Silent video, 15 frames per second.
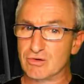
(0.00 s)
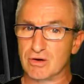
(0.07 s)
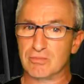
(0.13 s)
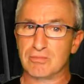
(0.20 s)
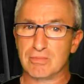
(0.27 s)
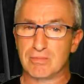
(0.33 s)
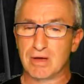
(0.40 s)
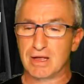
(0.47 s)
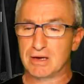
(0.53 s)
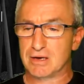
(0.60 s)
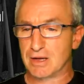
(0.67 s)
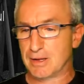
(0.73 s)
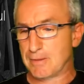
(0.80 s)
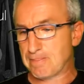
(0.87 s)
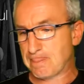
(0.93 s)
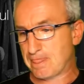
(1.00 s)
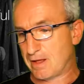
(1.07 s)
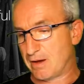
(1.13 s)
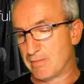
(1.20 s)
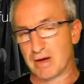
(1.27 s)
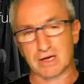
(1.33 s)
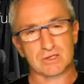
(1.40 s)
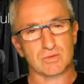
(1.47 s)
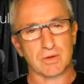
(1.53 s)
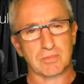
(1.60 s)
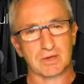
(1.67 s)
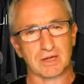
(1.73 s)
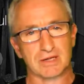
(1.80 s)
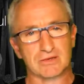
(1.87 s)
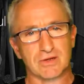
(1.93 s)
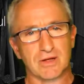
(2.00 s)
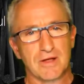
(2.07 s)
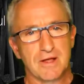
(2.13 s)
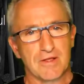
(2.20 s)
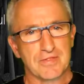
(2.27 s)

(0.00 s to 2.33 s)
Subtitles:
and a mark sweep collector.